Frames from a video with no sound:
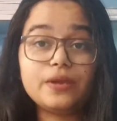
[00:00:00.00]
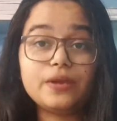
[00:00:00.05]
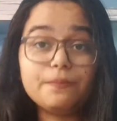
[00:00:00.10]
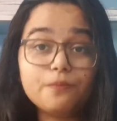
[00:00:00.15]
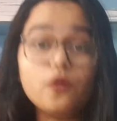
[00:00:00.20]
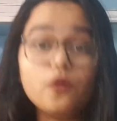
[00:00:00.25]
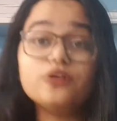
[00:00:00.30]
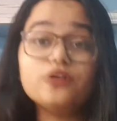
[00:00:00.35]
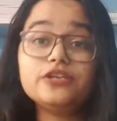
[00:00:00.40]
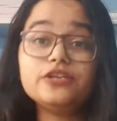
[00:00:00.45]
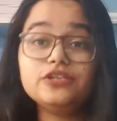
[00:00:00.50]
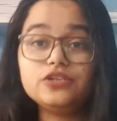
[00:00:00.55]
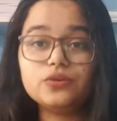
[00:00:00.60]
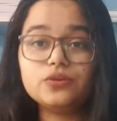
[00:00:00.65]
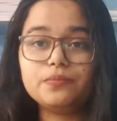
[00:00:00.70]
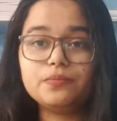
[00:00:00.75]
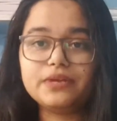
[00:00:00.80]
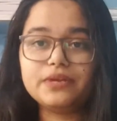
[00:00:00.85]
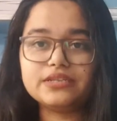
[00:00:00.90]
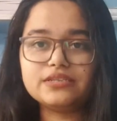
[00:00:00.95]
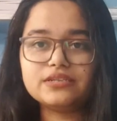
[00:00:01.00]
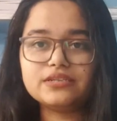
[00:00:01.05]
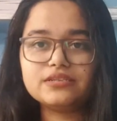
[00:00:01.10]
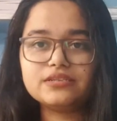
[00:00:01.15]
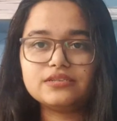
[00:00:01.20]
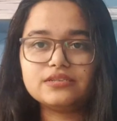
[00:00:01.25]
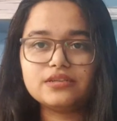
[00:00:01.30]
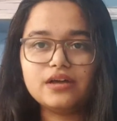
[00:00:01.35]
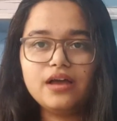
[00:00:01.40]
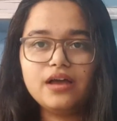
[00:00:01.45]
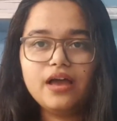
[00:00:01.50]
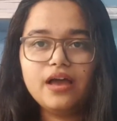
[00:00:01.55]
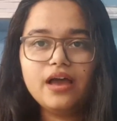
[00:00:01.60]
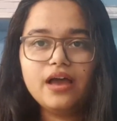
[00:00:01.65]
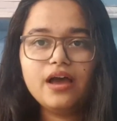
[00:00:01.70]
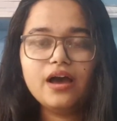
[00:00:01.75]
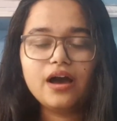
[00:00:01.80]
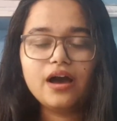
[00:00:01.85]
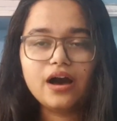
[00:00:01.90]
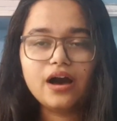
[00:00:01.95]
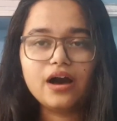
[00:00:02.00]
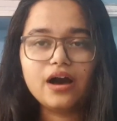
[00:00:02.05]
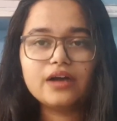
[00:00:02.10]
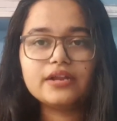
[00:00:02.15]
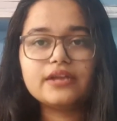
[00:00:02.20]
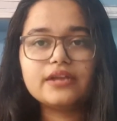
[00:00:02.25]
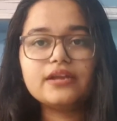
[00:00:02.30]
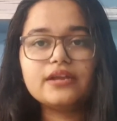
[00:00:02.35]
important your basics are